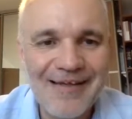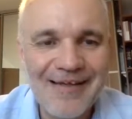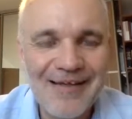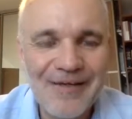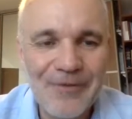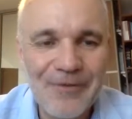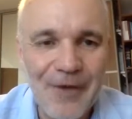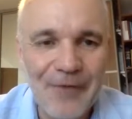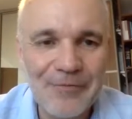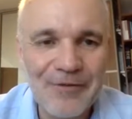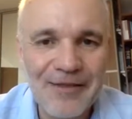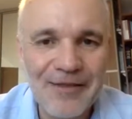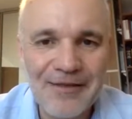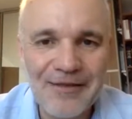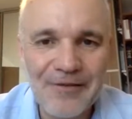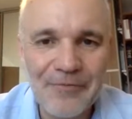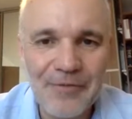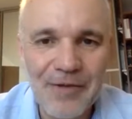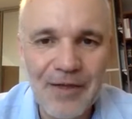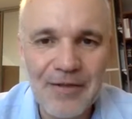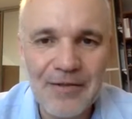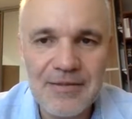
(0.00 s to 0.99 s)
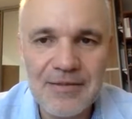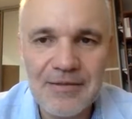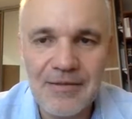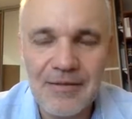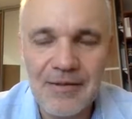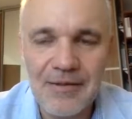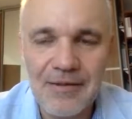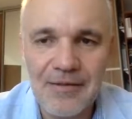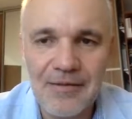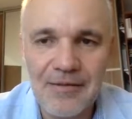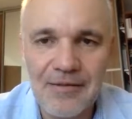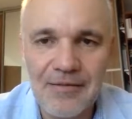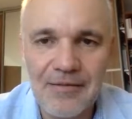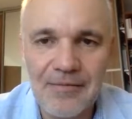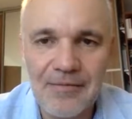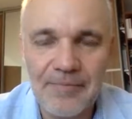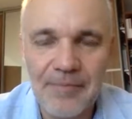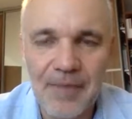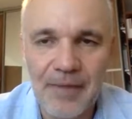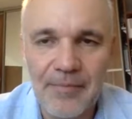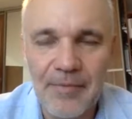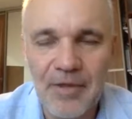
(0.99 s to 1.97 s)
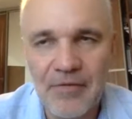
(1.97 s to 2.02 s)
CrowdTangle. We are still,
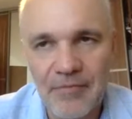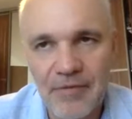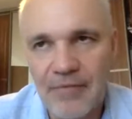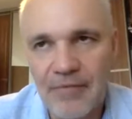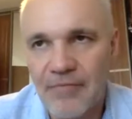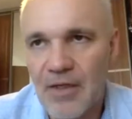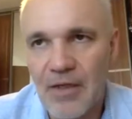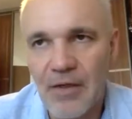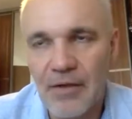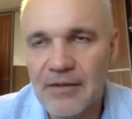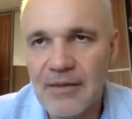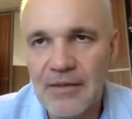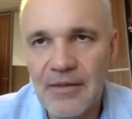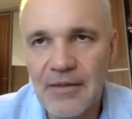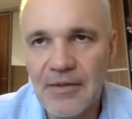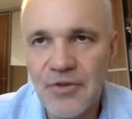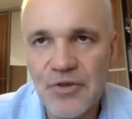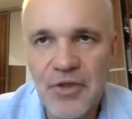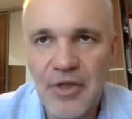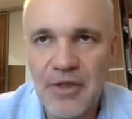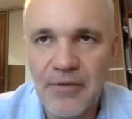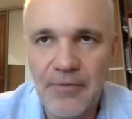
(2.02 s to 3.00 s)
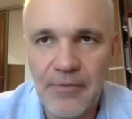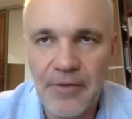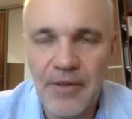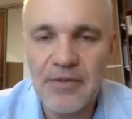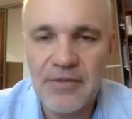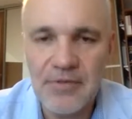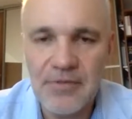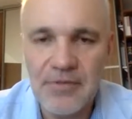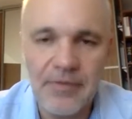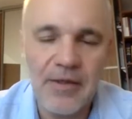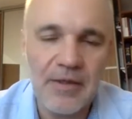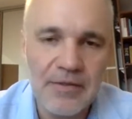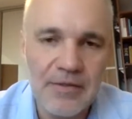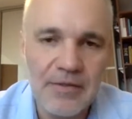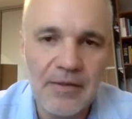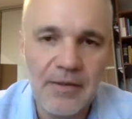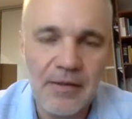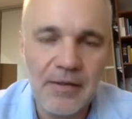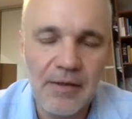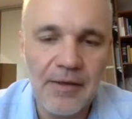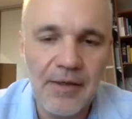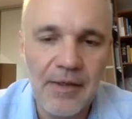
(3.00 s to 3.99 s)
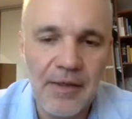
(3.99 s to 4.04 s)
I mean, we got it in January, so we are
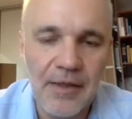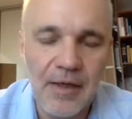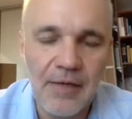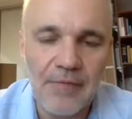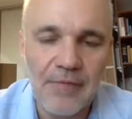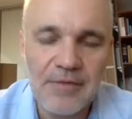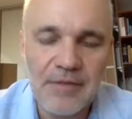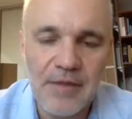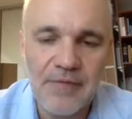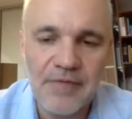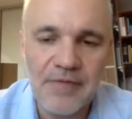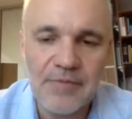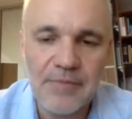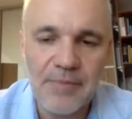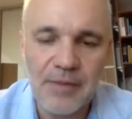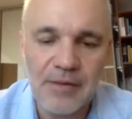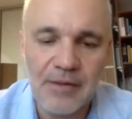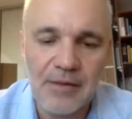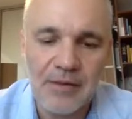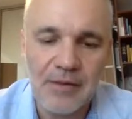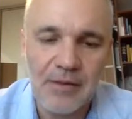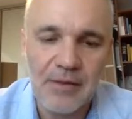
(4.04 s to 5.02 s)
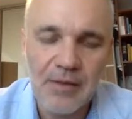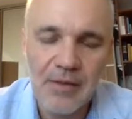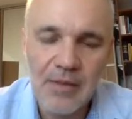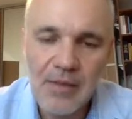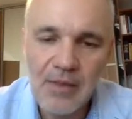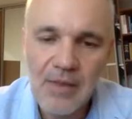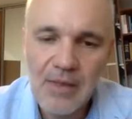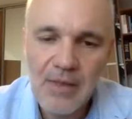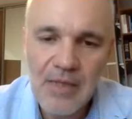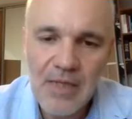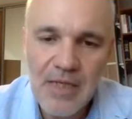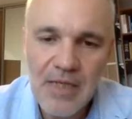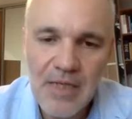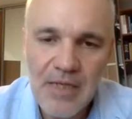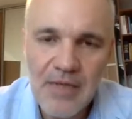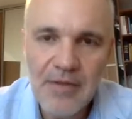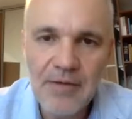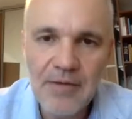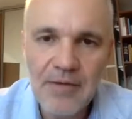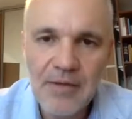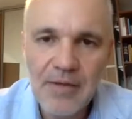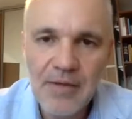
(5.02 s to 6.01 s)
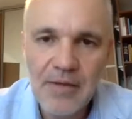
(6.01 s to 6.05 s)
still learning ourselves. But
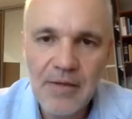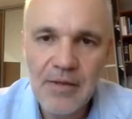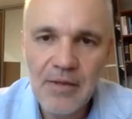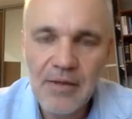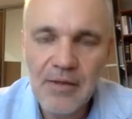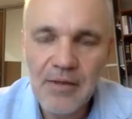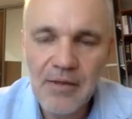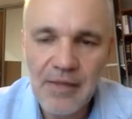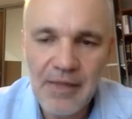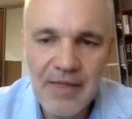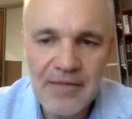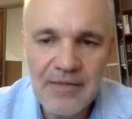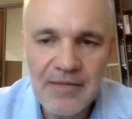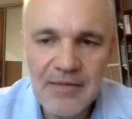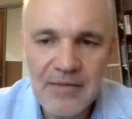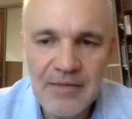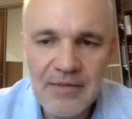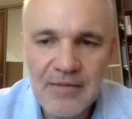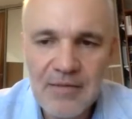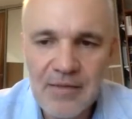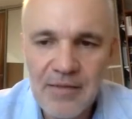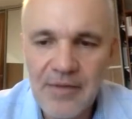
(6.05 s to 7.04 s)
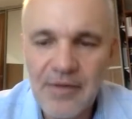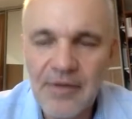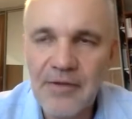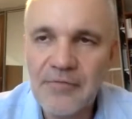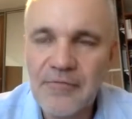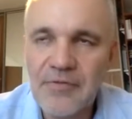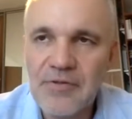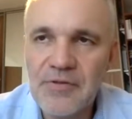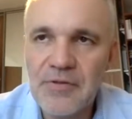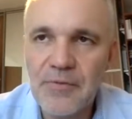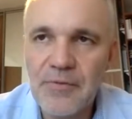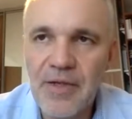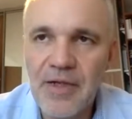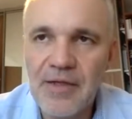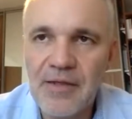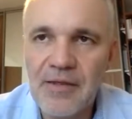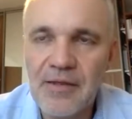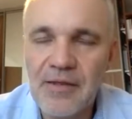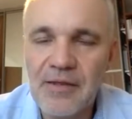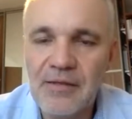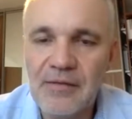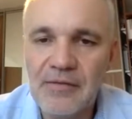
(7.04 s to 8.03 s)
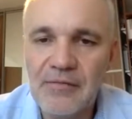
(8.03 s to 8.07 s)
here, the lessons learned was really
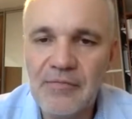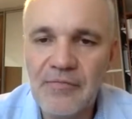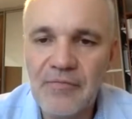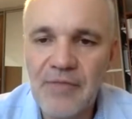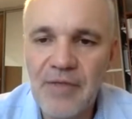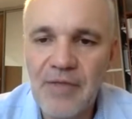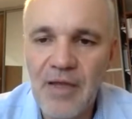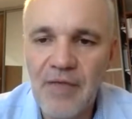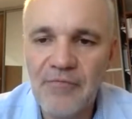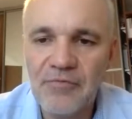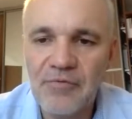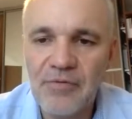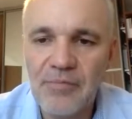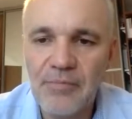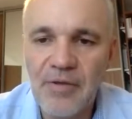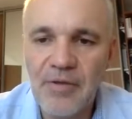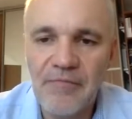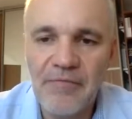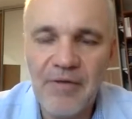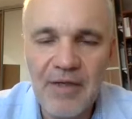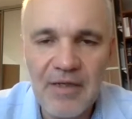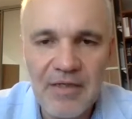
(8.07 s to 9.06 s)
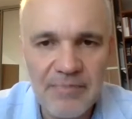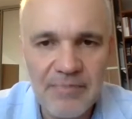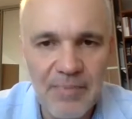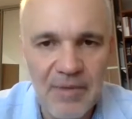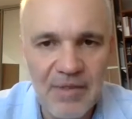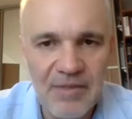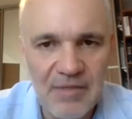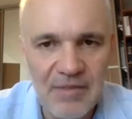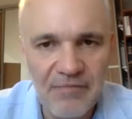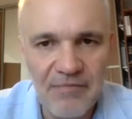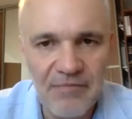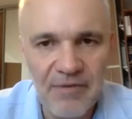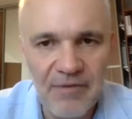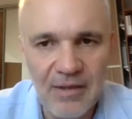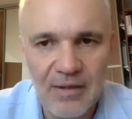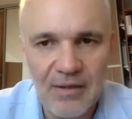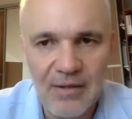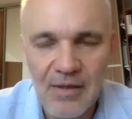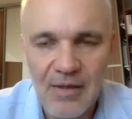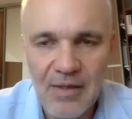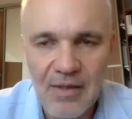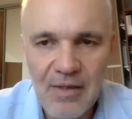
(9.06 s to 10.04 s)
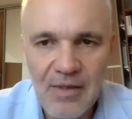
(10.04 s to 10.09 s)
that we have to be very specific.
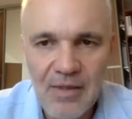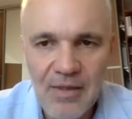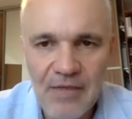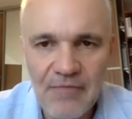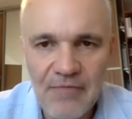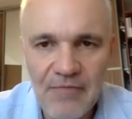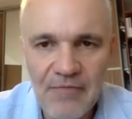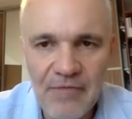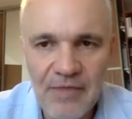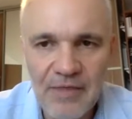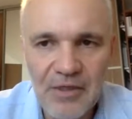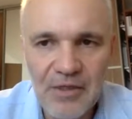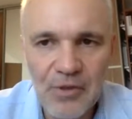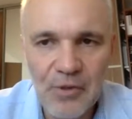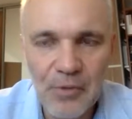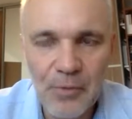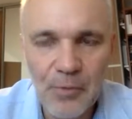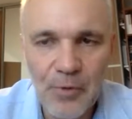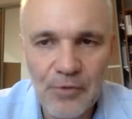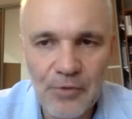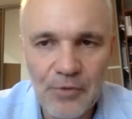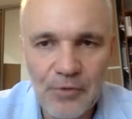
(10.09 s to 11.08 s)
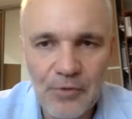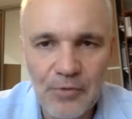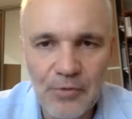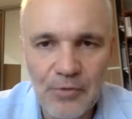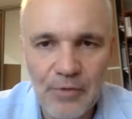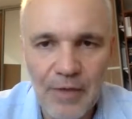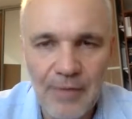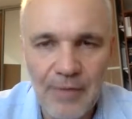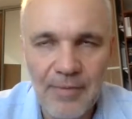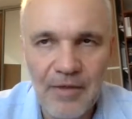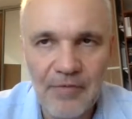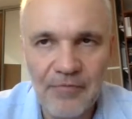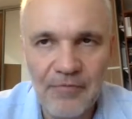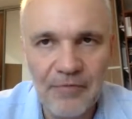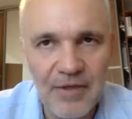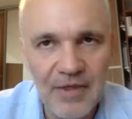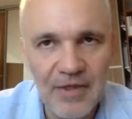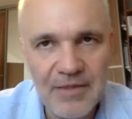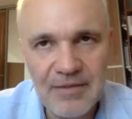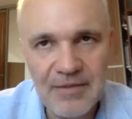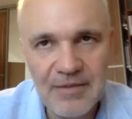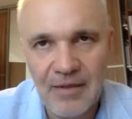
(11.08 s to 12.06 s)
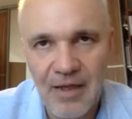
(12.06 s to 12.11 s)
If we didn't want to, I mean,
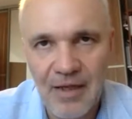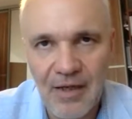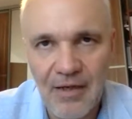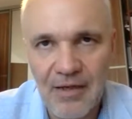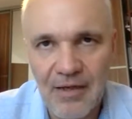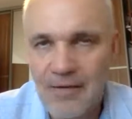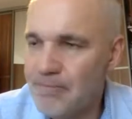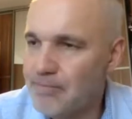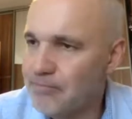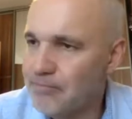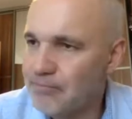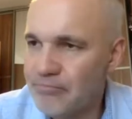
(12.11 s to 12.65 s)
first I